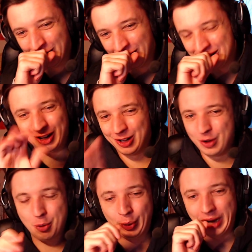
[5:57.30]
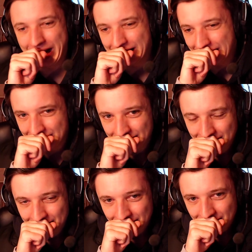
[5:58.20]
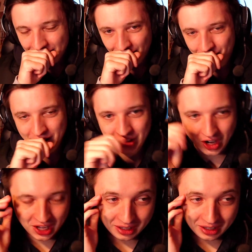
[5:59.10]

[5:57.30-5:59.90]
No, you're playing that. Oh my god,